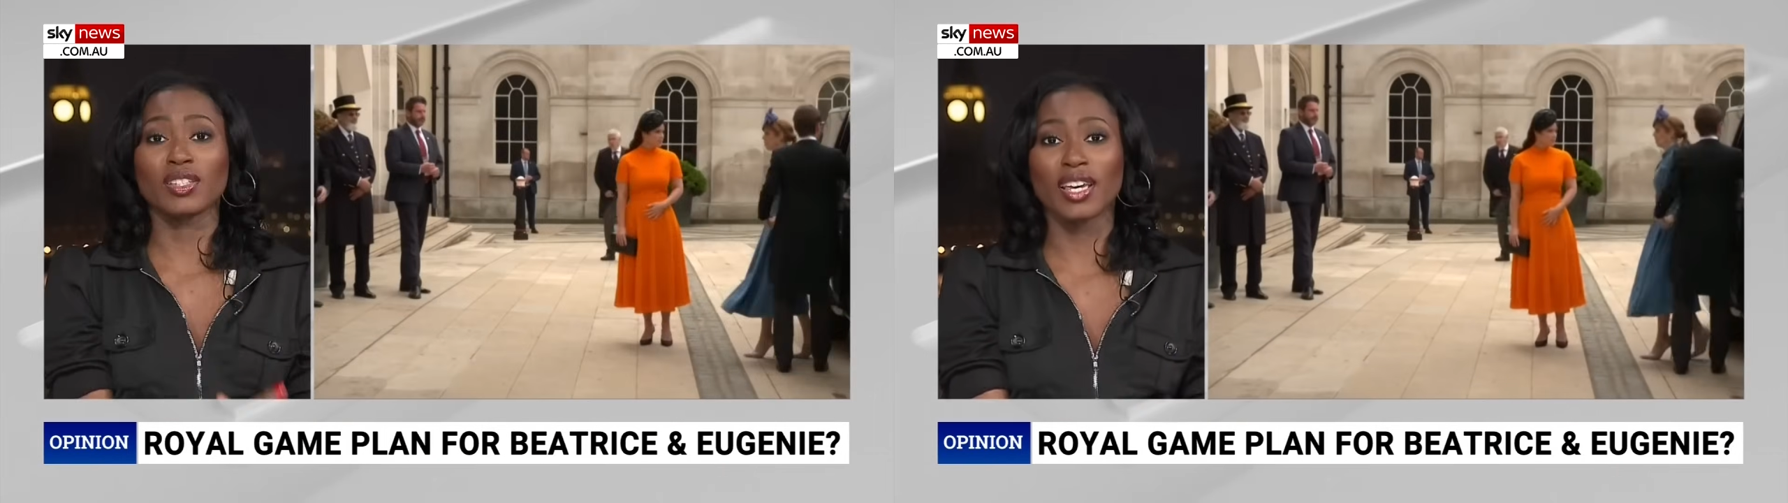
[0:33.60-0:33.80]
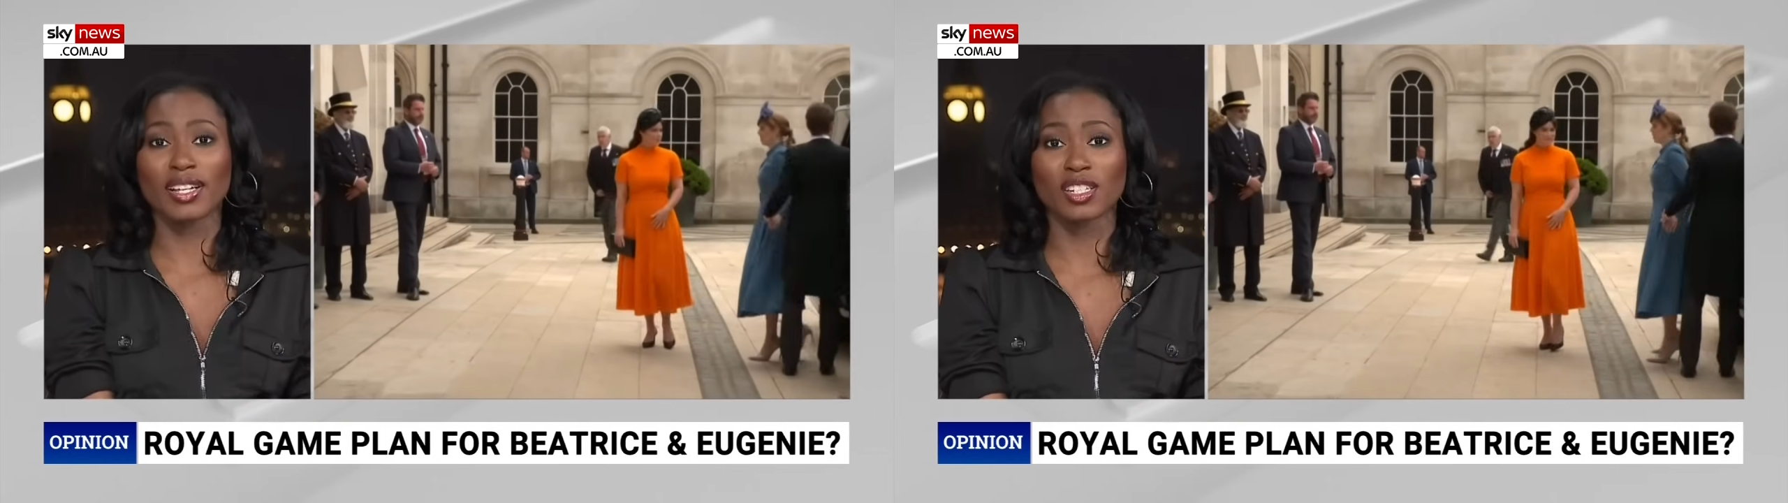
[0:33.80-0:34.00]

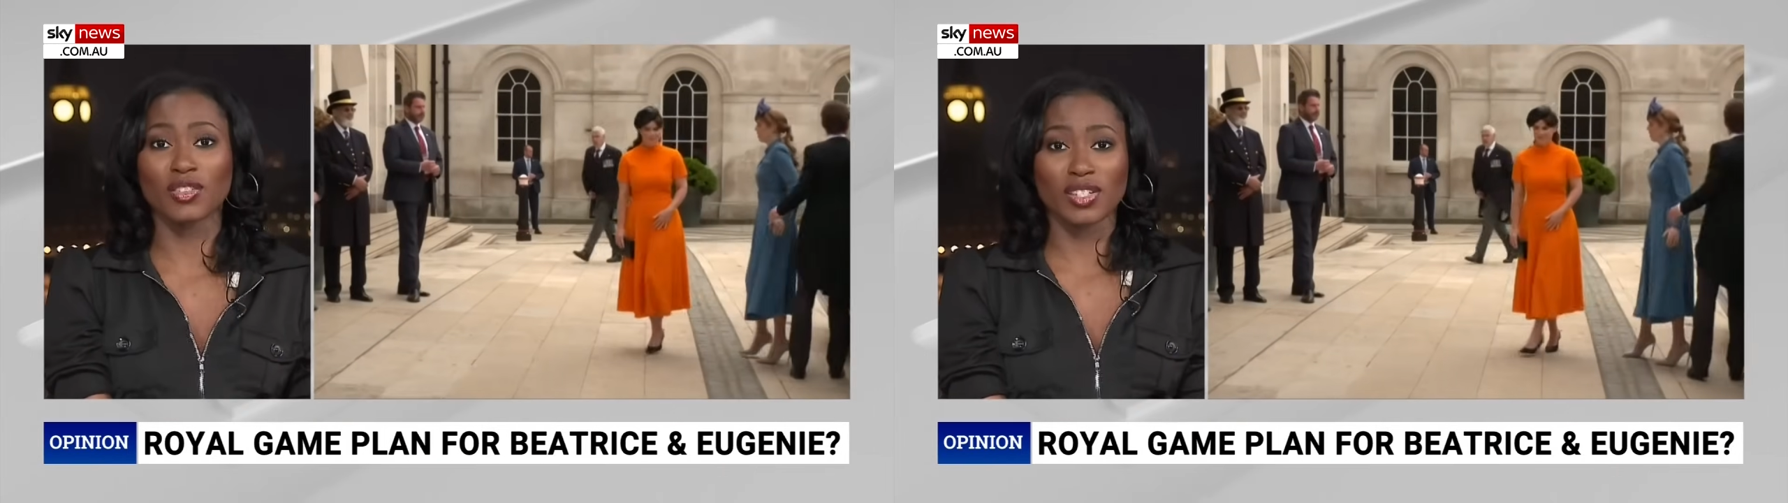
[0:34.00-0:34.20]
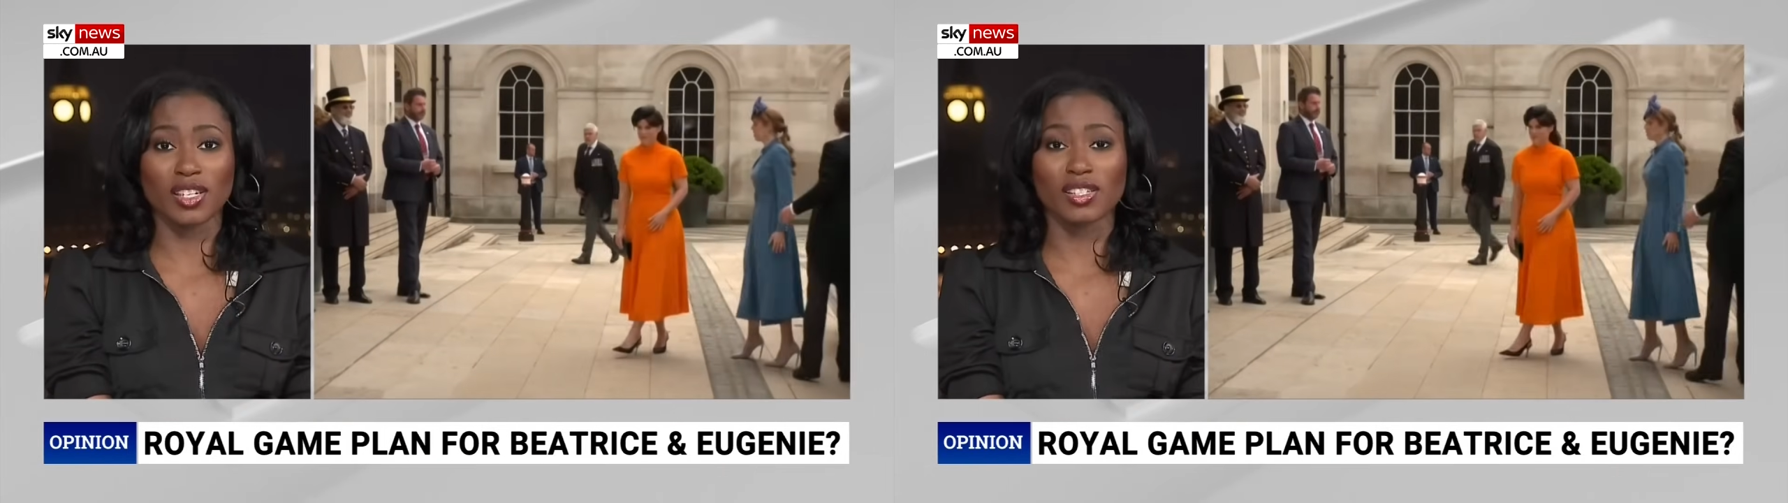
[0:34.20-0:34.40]
the exit
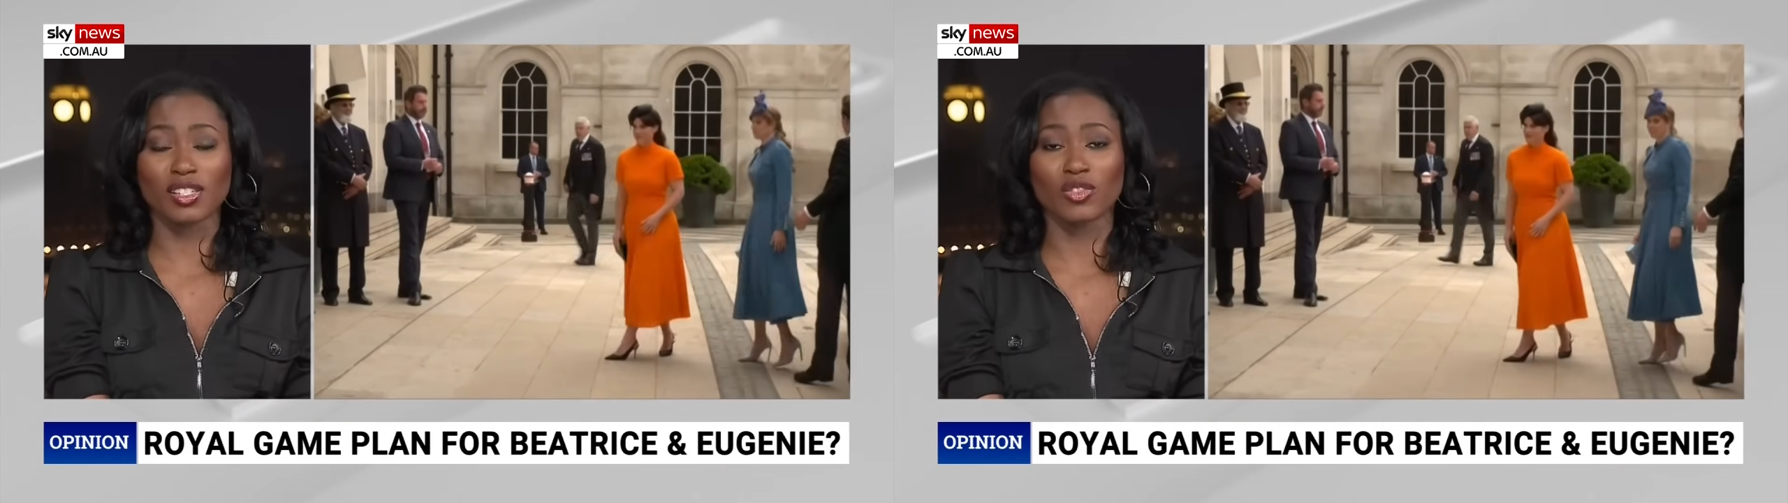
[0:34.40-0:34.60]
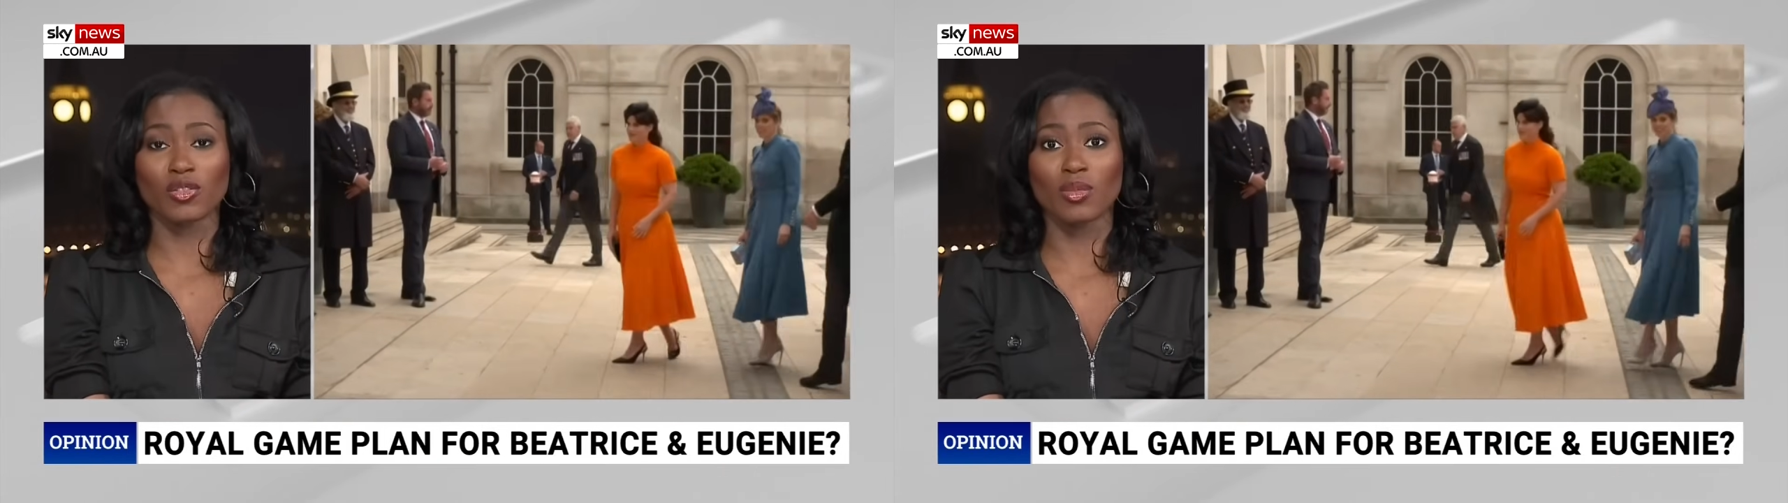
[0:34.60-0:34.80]
of the
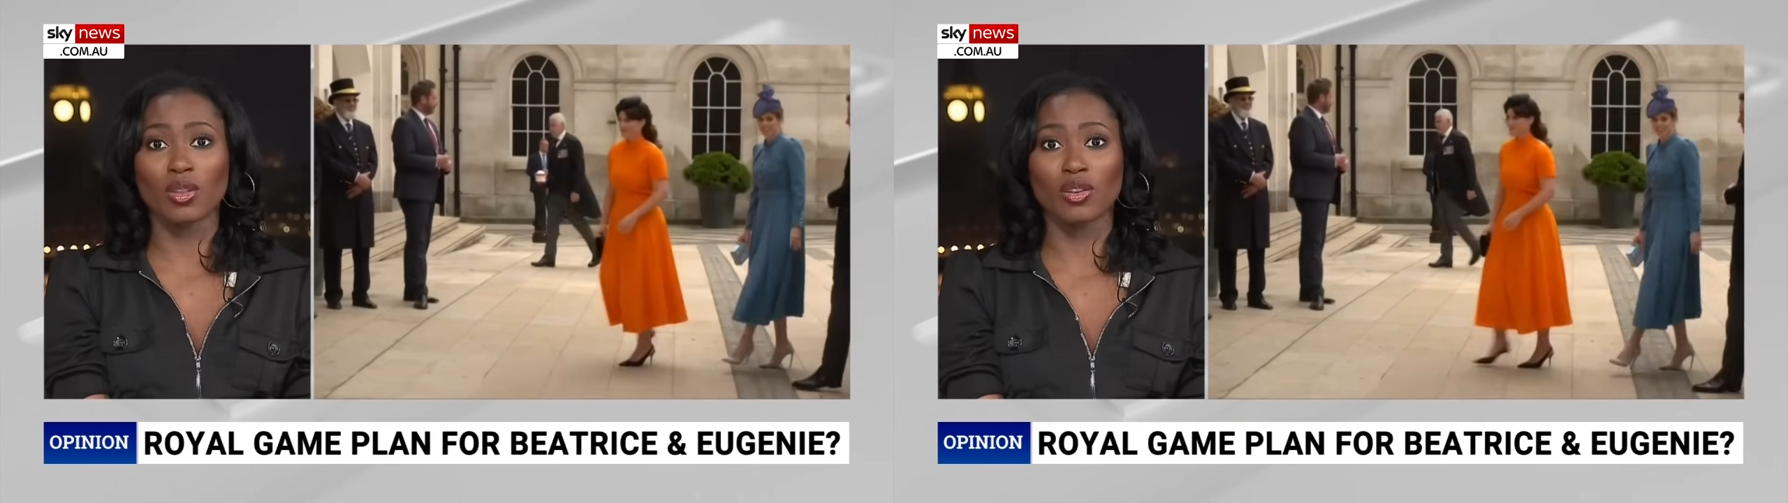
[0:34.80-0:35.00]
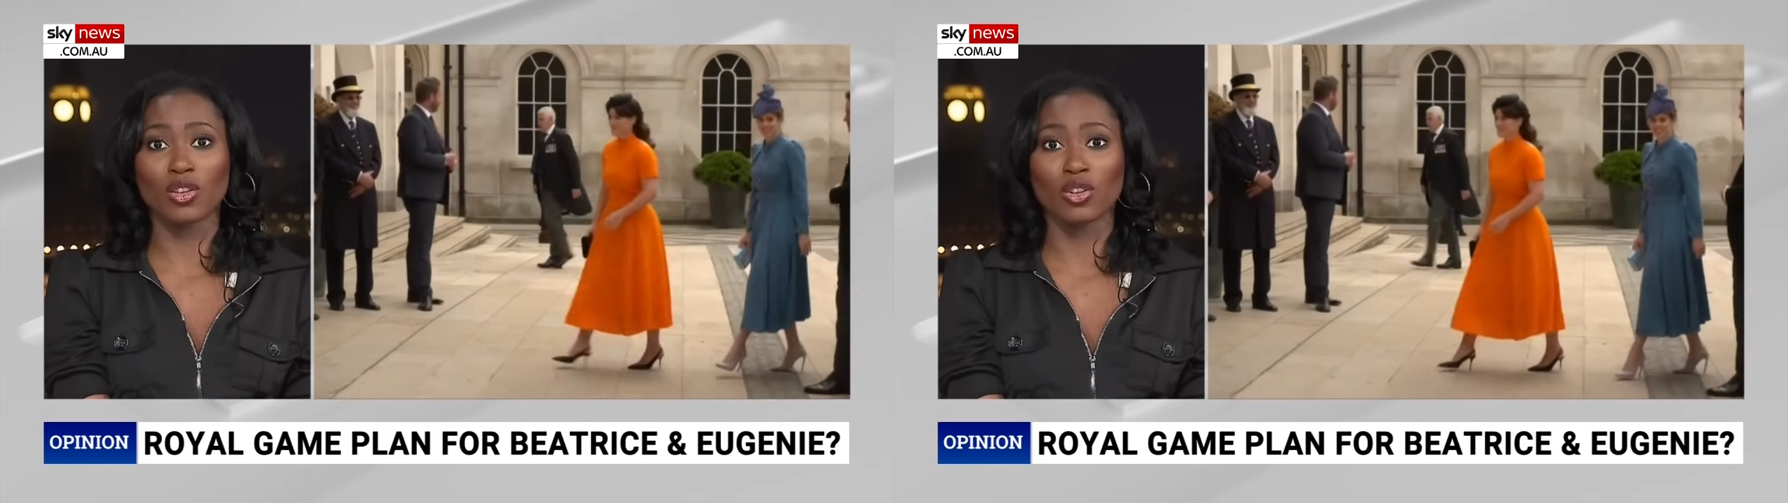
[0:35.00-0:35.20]
Sussexes from
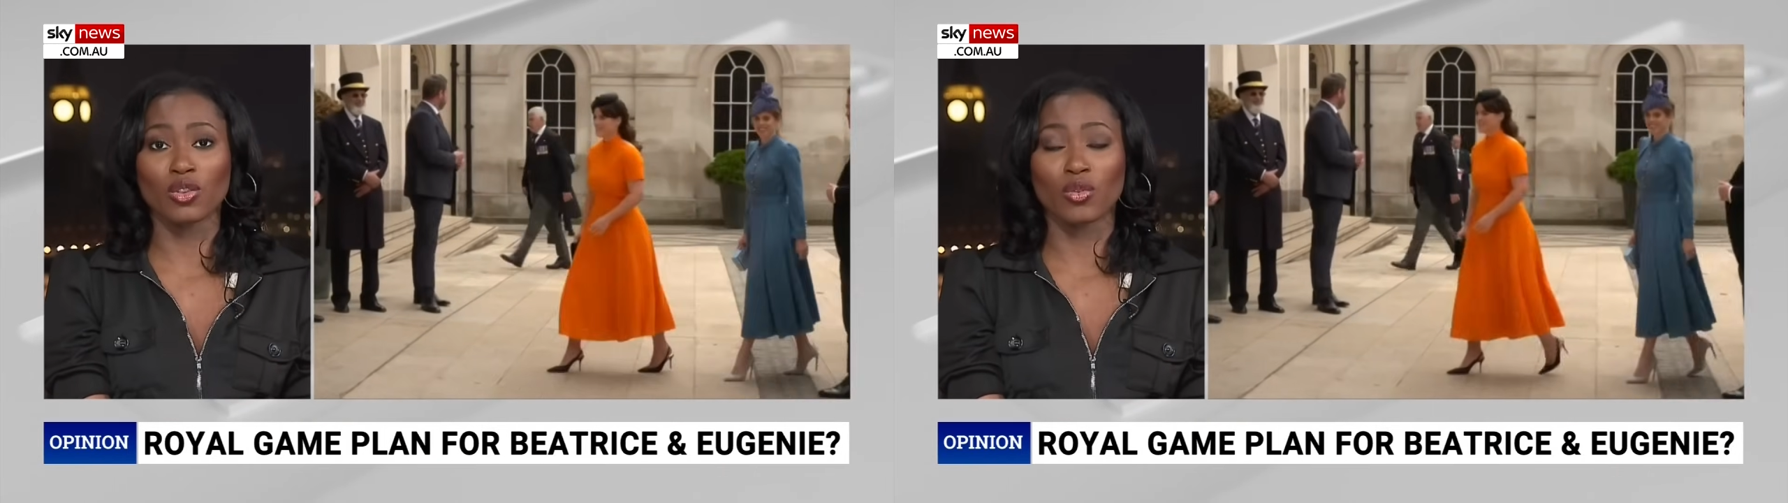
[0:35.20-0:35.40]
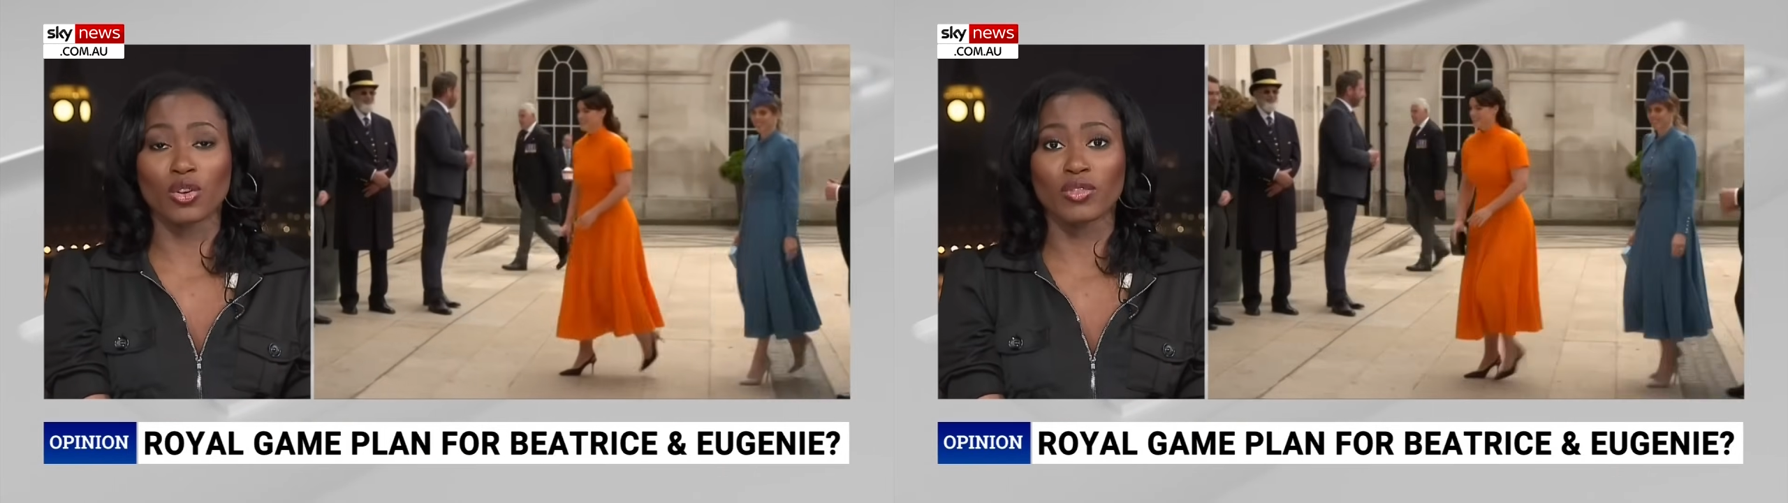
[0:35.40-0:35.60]
you know
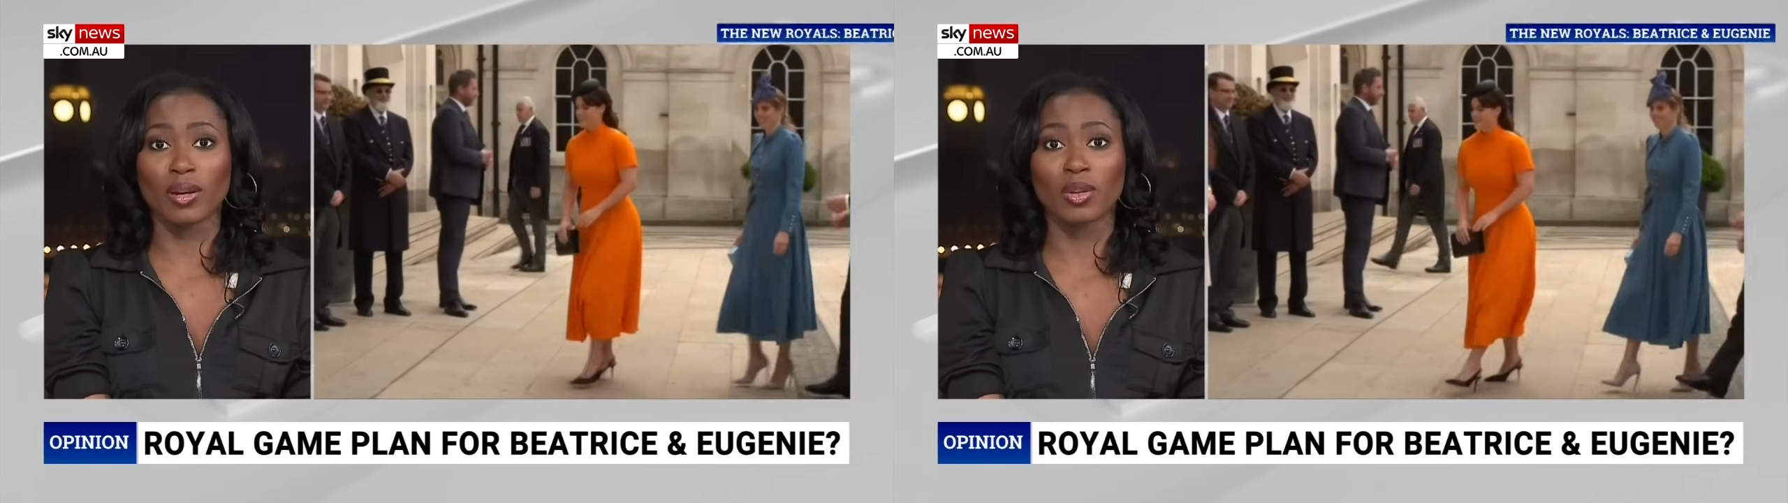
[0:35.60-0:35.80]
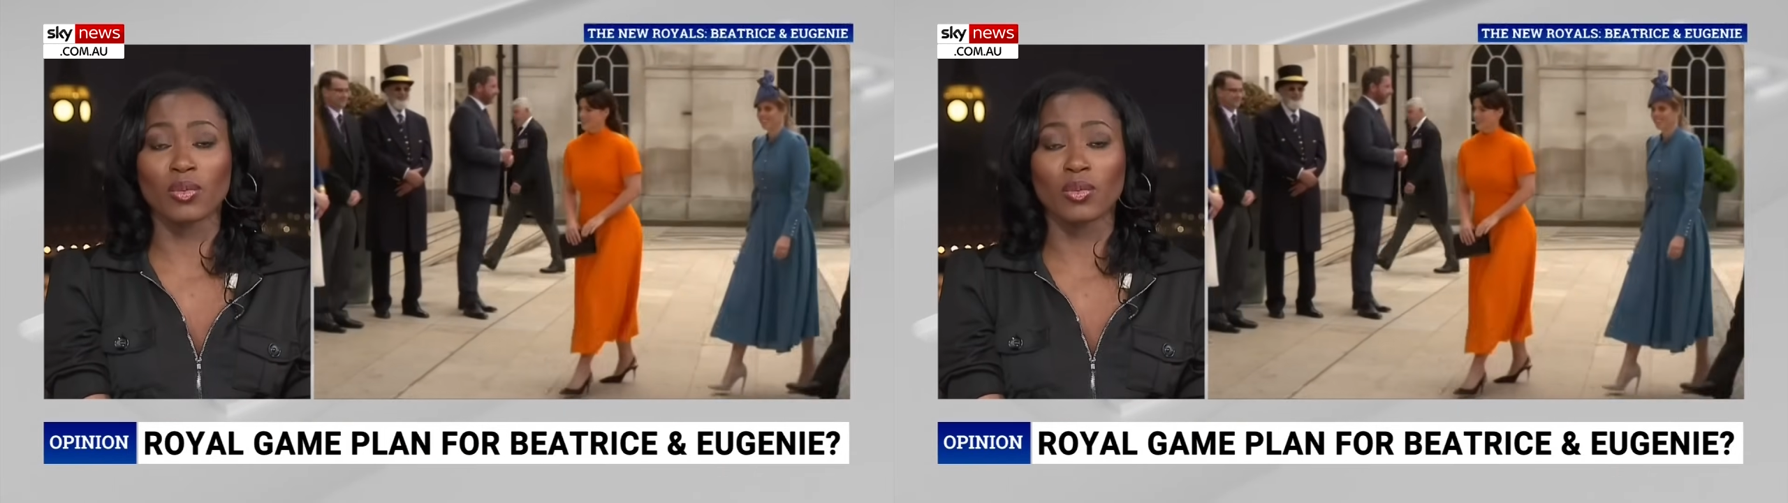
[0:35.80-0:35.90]
the royal family,